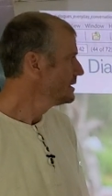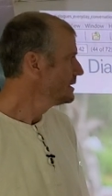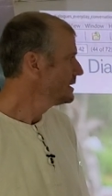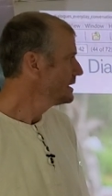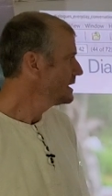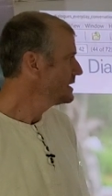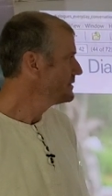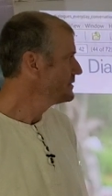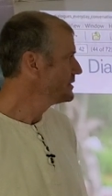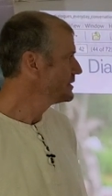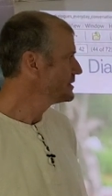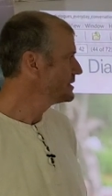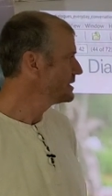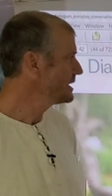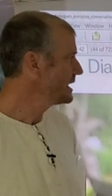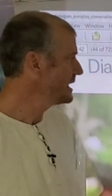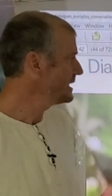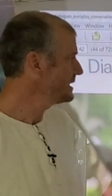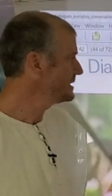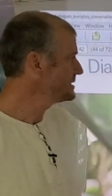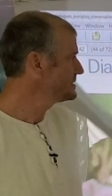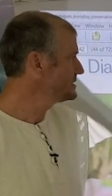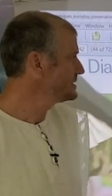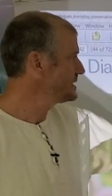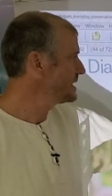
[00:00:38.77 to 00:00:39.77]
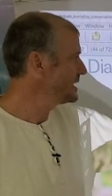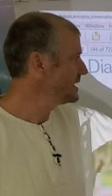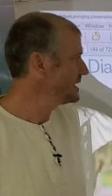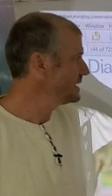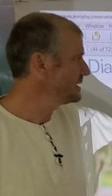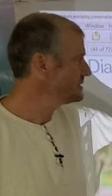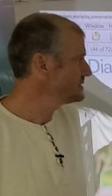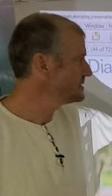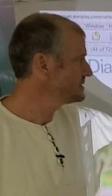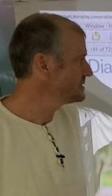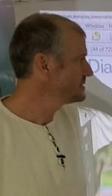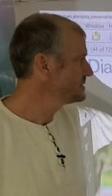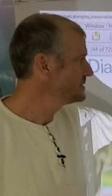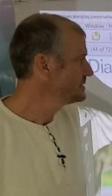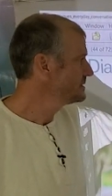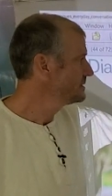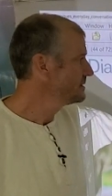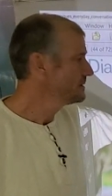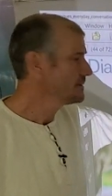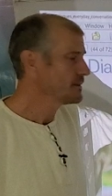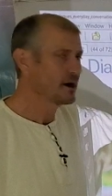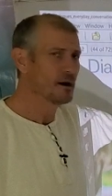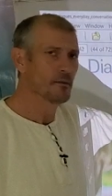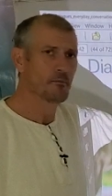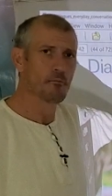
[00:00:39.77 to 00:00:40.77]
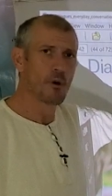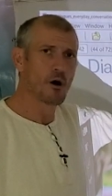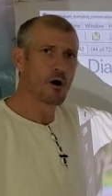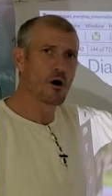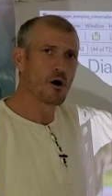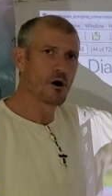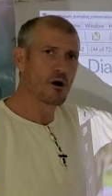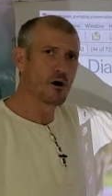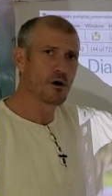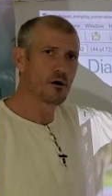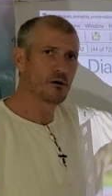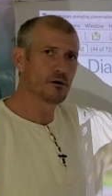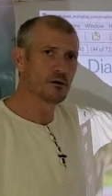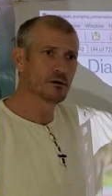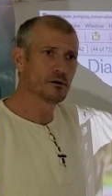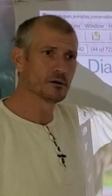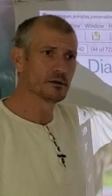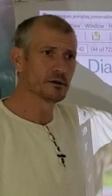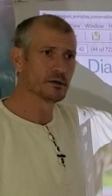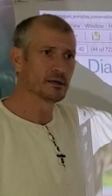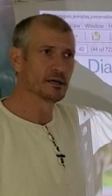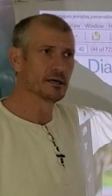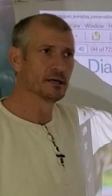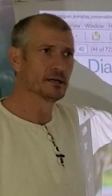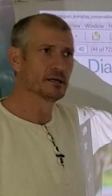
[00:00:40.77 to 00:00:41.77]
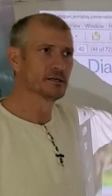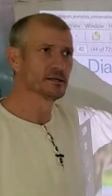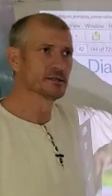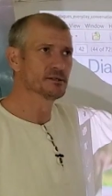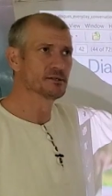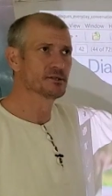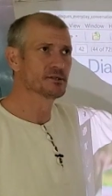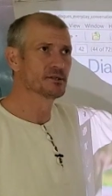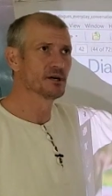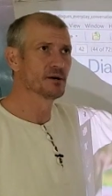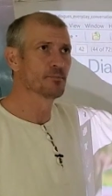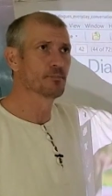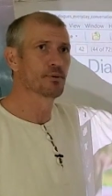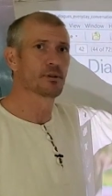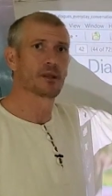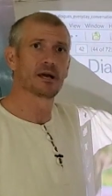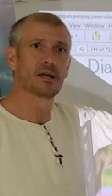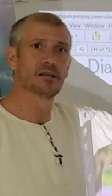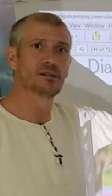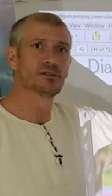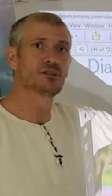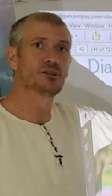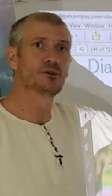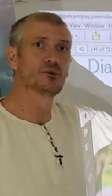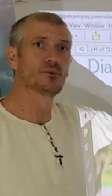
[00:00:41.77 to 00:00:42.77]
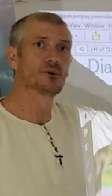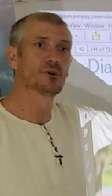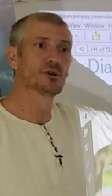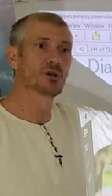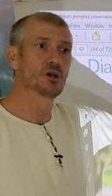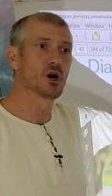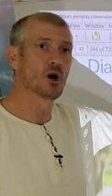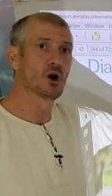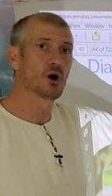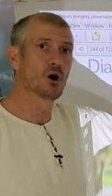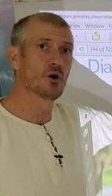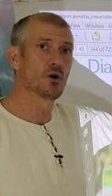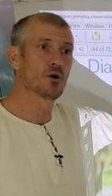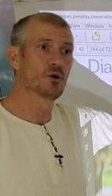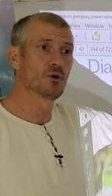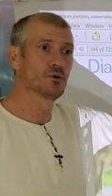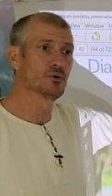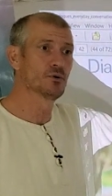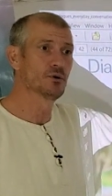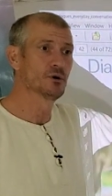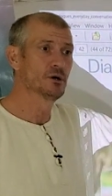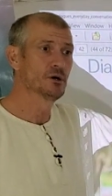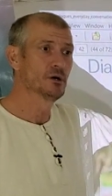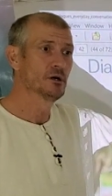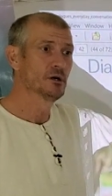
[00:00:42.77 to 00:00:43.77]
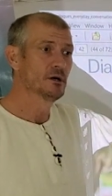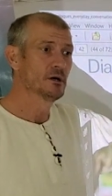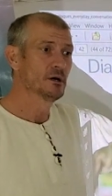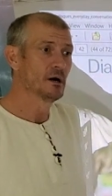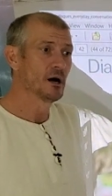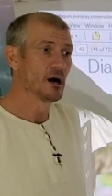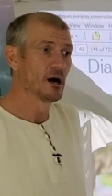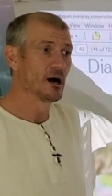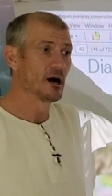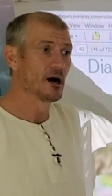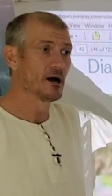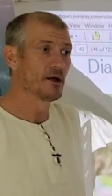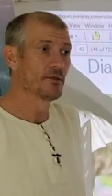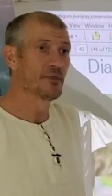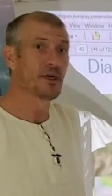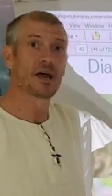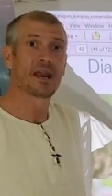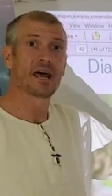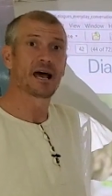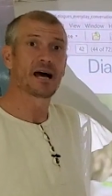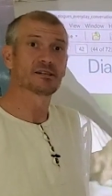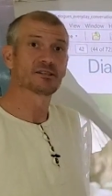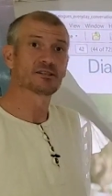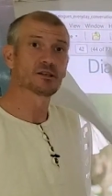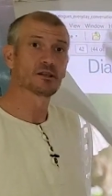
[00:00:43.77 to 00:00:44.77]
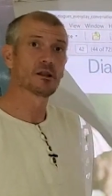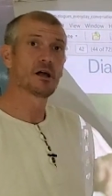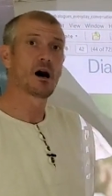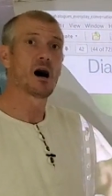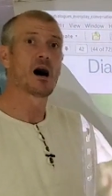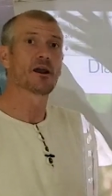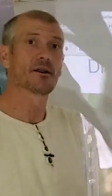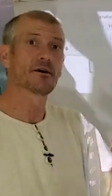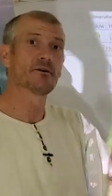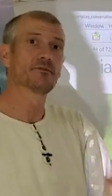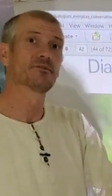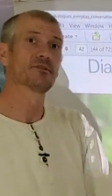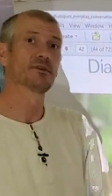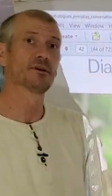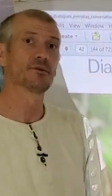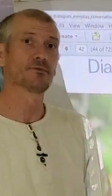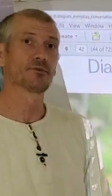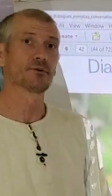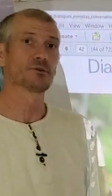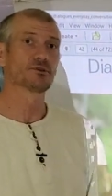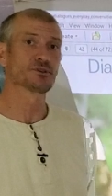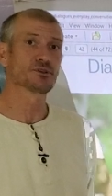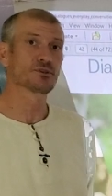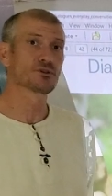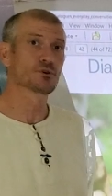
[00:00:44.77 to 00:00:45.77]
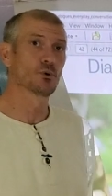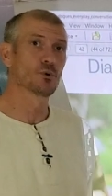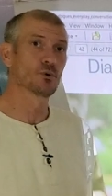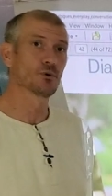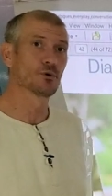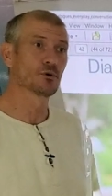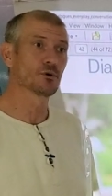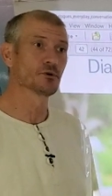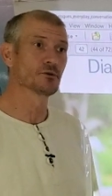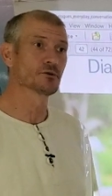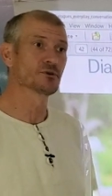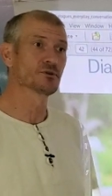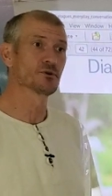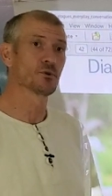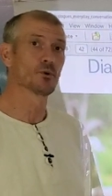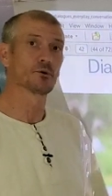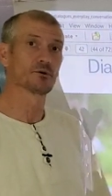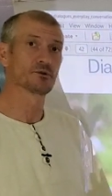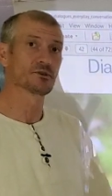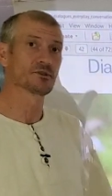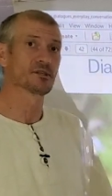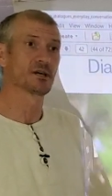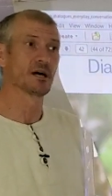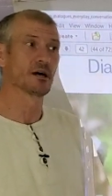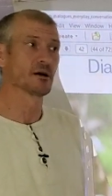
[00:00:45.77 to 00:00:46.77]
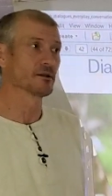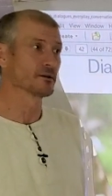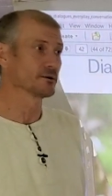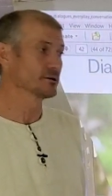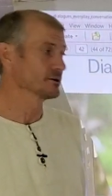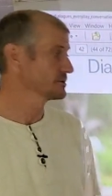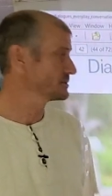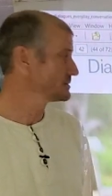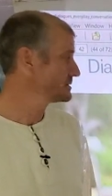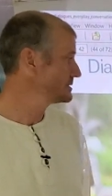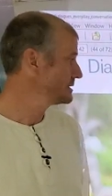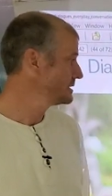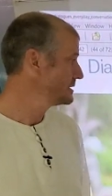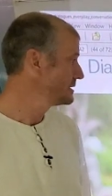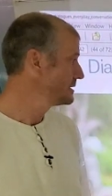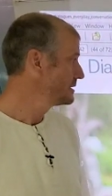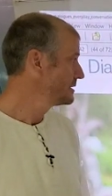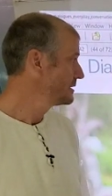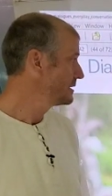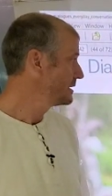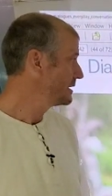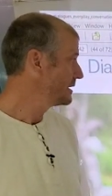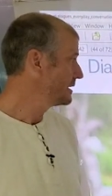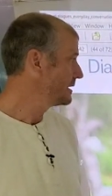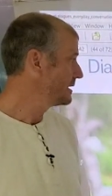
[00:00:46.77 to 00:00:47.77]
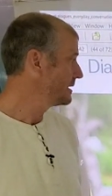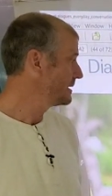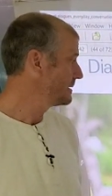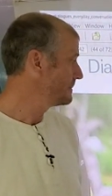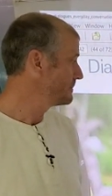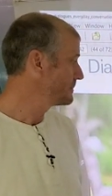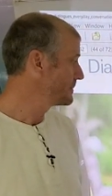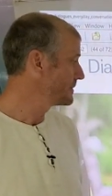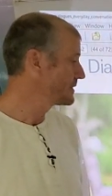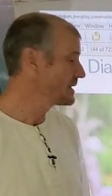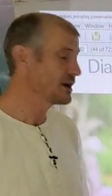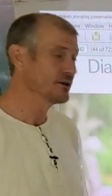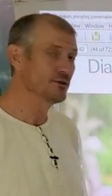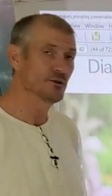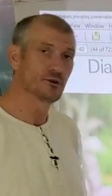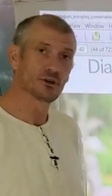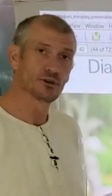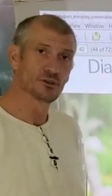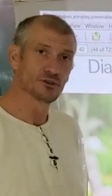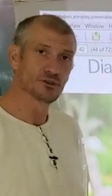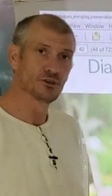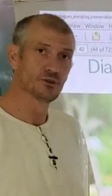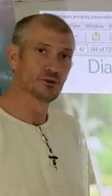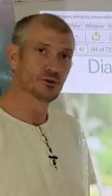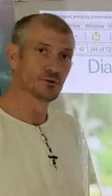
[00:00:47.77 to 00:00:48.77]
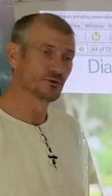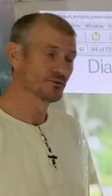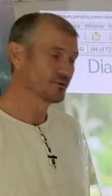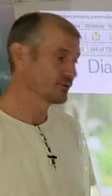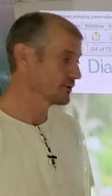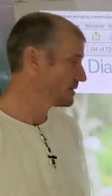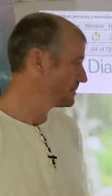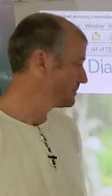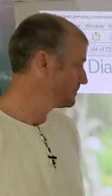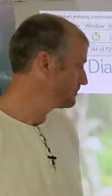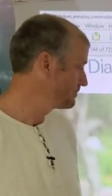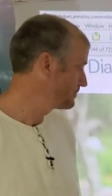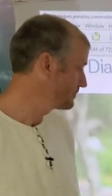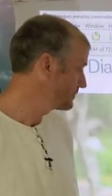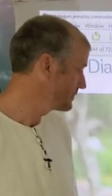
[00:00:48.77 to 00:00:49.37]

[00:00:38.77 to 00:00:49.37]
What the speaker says: In the United States, a mall is a place you would go that has a lot of different stores or sellers that you can choose from.